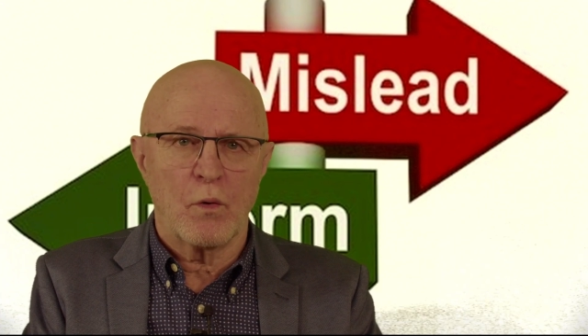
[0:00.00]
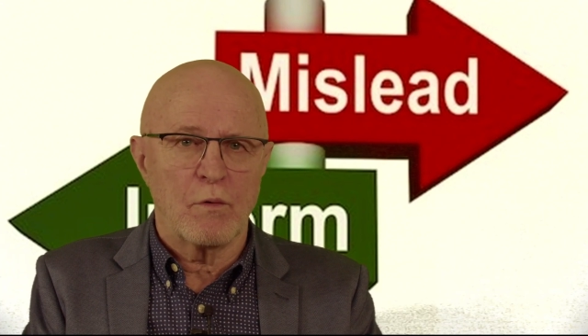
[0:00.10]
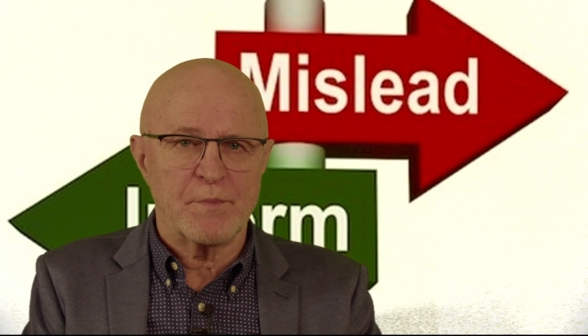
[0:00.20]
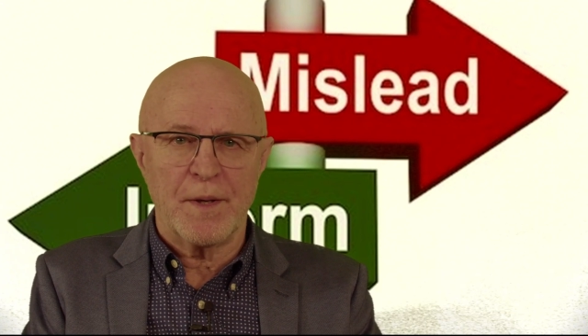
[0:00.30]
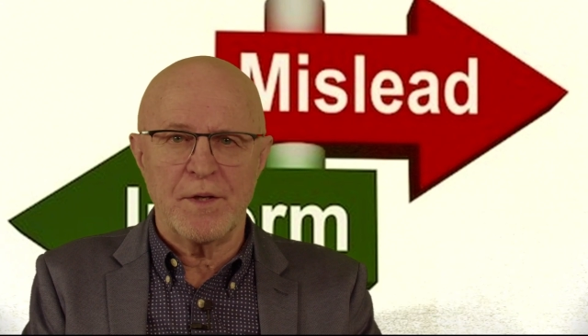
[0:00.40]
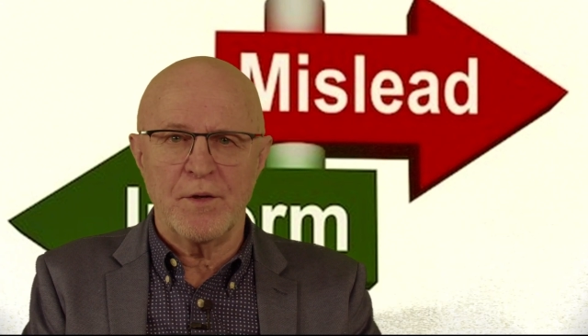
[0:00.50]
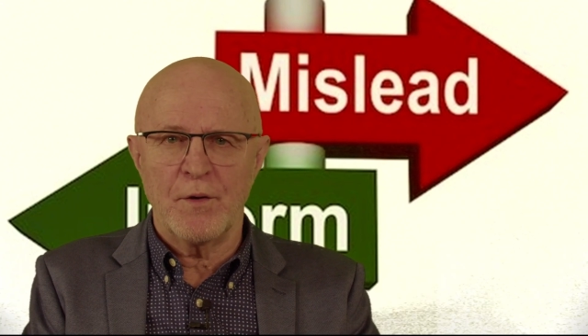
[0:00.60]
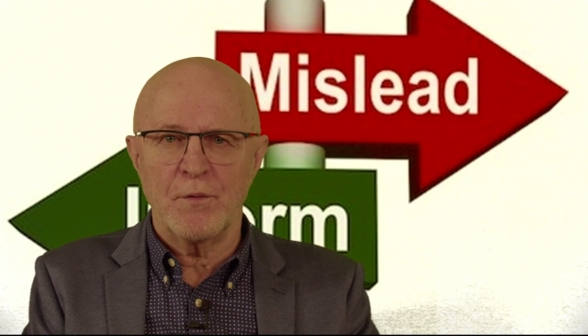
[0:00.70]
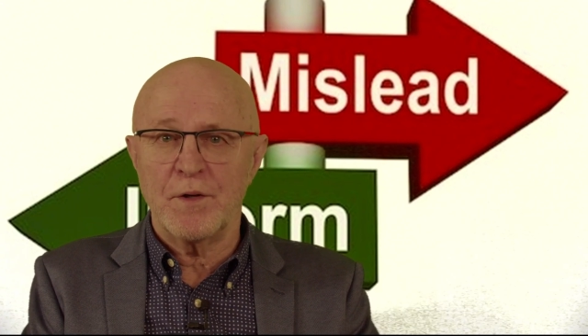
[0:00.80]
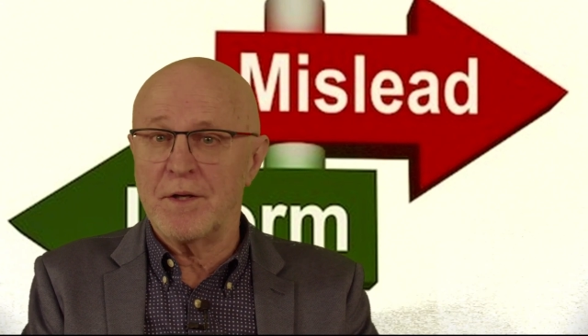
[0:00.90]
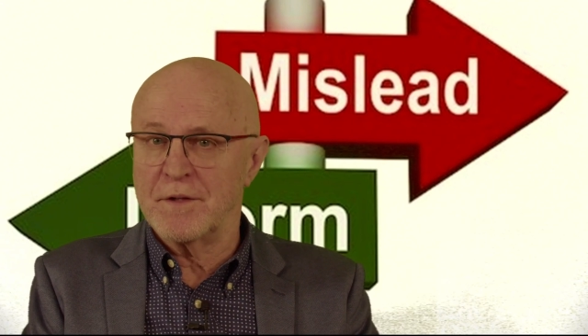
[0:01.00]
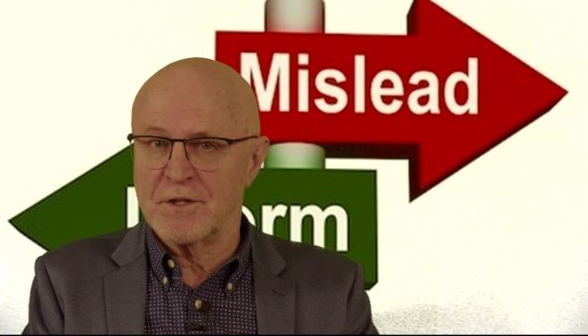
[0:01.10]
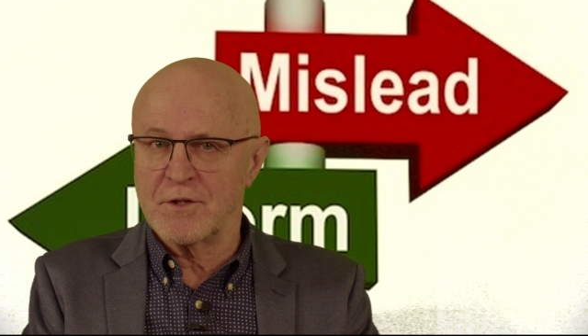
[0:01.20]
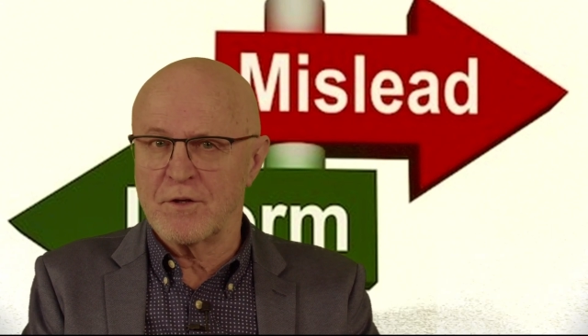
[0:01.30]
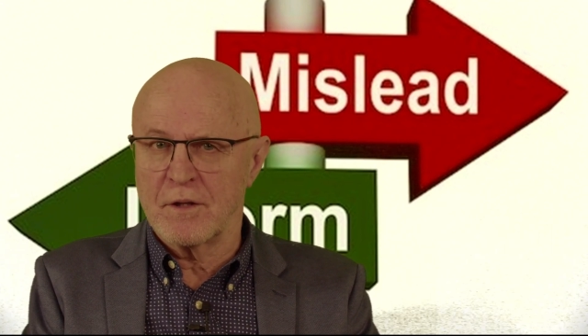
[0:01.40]
always been known in the
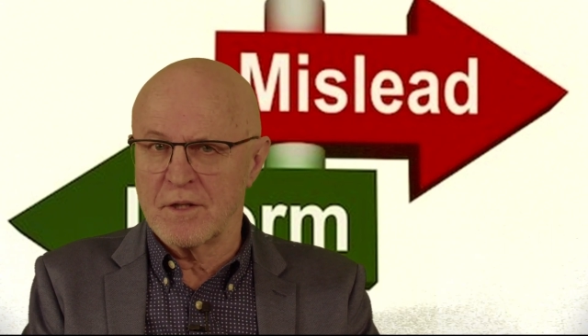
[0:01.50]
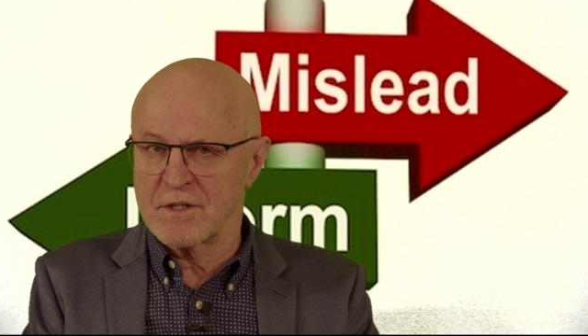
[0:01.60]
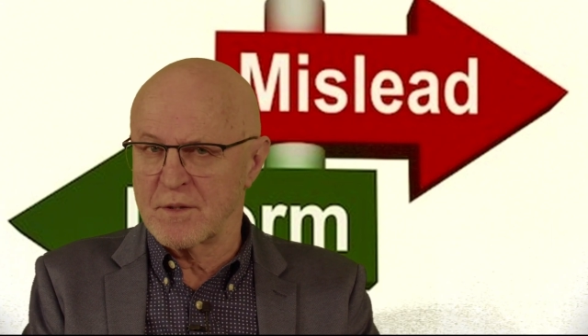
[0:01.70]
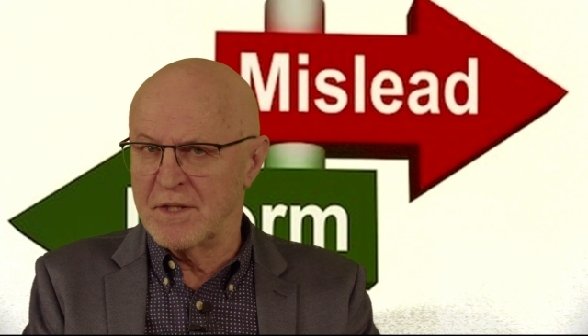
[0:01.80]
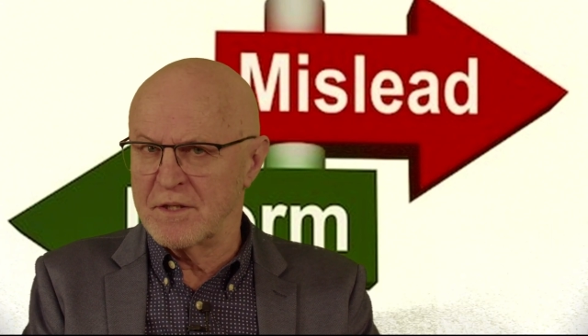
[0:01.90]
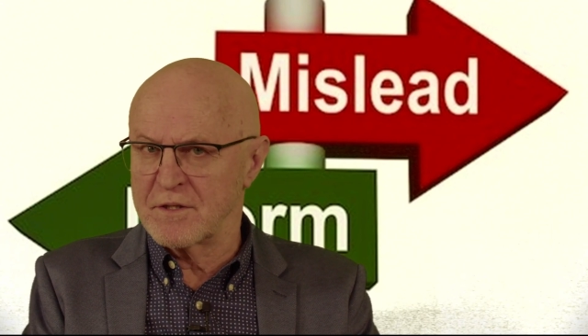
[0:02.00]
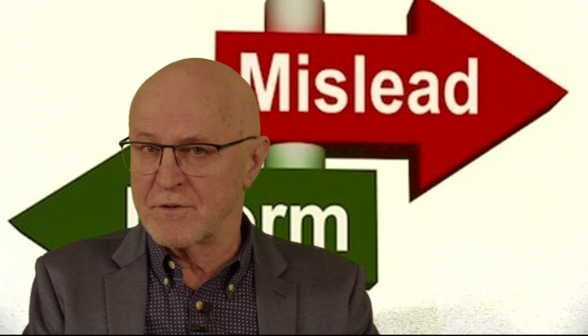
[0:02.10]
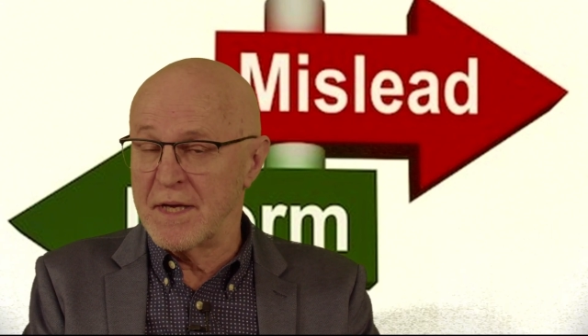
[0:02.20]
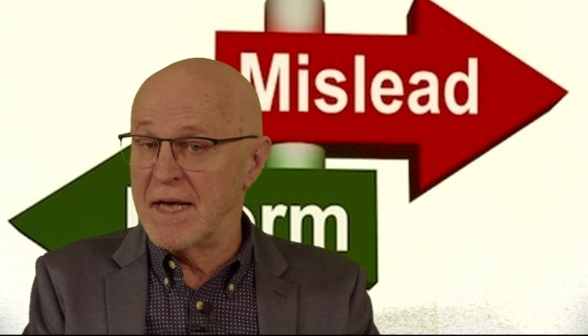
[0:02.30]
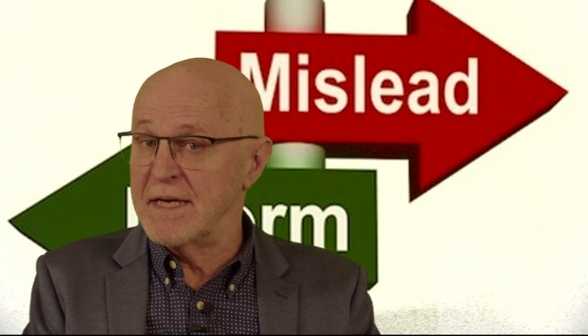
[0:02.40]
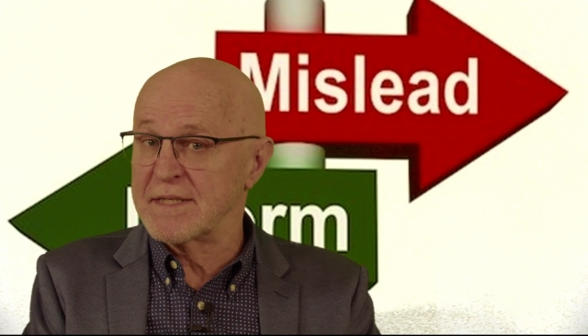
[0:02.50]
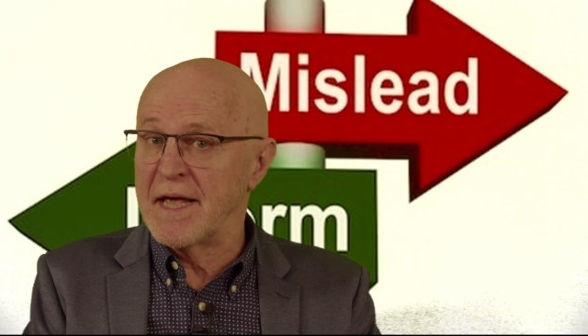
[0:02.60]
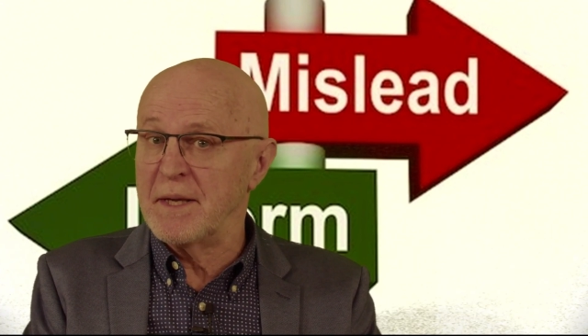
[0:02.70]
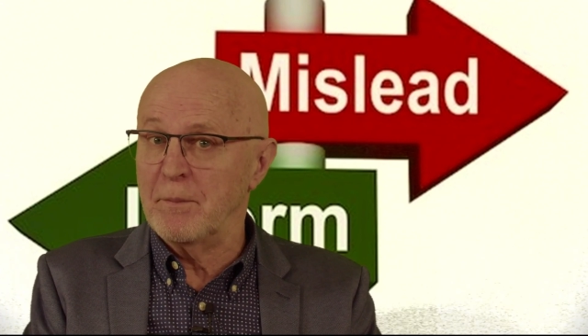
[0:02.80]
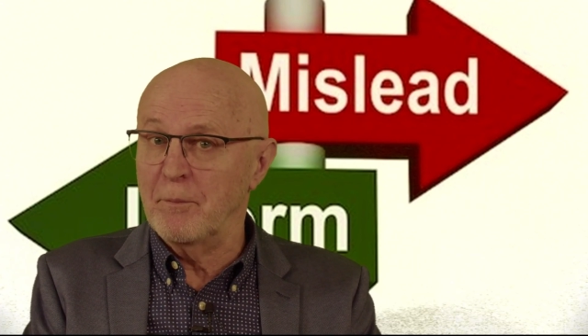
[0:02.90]
journalism industry as
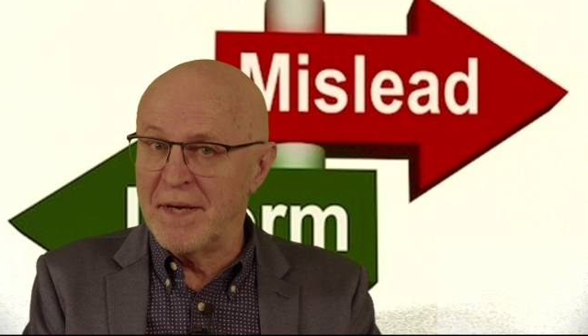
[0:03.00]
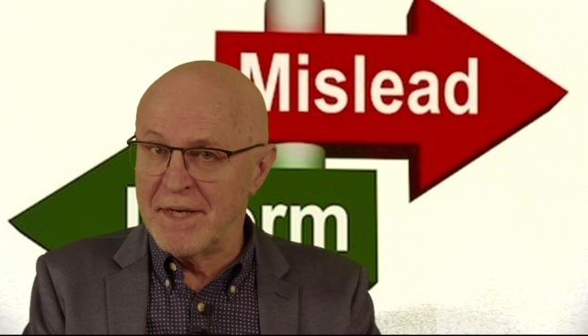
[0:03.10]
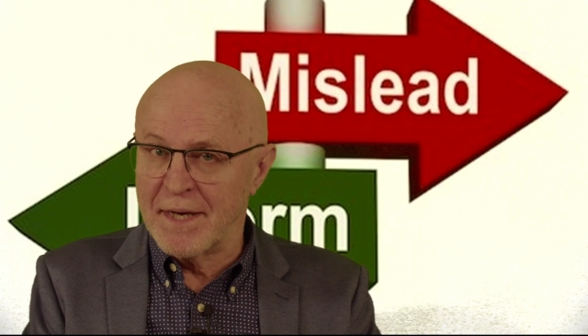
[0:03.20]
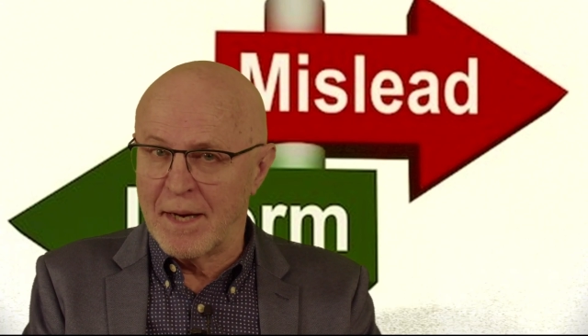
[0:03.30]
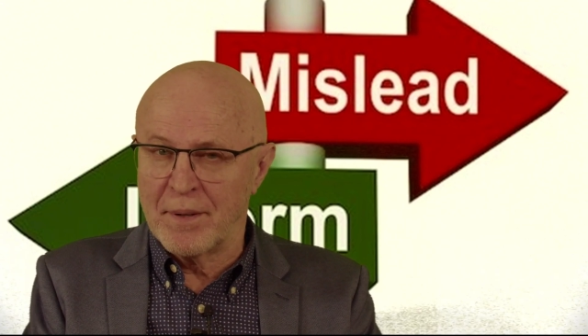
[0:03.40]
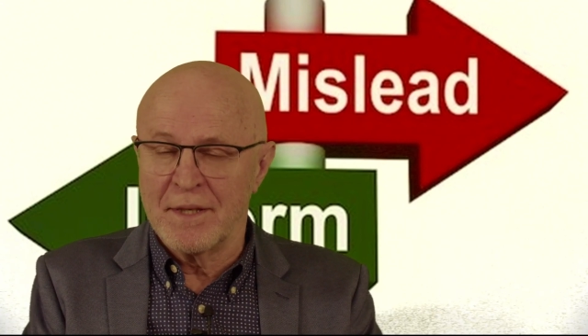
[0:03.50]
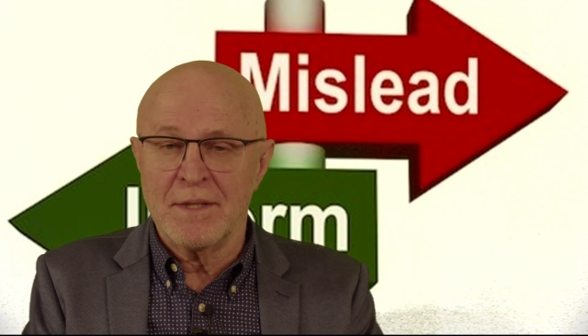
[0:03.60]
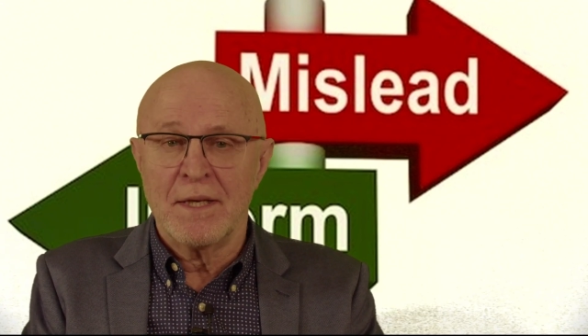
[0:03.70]
a beat up.